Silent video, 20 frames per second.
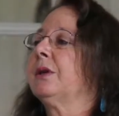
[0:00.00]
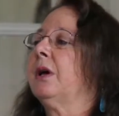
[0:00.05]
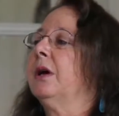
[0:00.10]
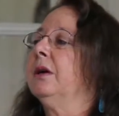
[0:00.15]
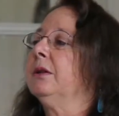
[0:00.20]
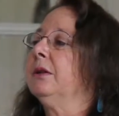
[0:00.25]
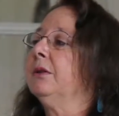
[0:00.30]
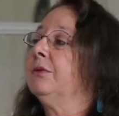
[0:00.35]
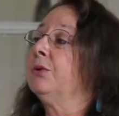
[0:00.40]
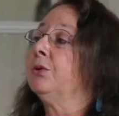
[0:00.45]
I
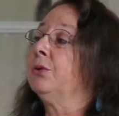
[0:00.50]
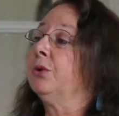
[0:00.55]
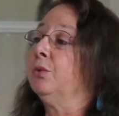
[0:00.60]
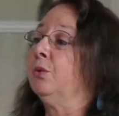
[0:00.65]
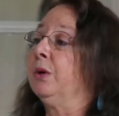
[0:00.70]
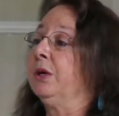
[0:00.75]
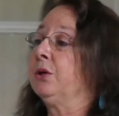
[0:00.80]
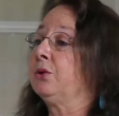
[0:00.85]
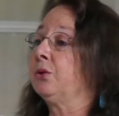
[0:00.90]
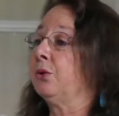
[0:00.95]
lived with a
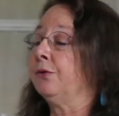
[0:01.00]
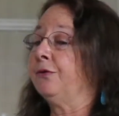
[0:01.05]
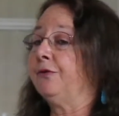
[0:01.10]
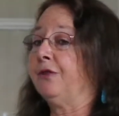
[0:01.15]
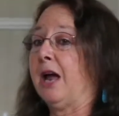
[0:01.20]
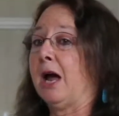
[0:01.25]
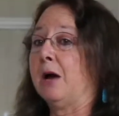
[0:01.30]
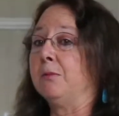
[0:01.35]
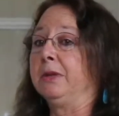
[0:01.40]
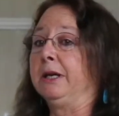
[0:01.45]
Huichol
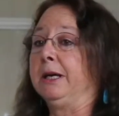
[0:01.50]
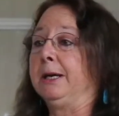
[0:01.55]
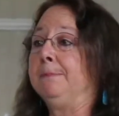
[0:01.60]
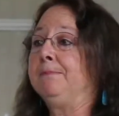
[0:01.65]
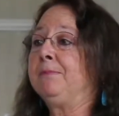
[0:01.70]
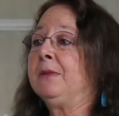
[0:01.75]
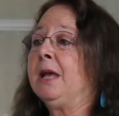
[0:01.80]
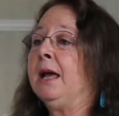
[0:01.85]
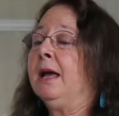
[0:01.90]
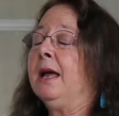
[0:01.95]
family.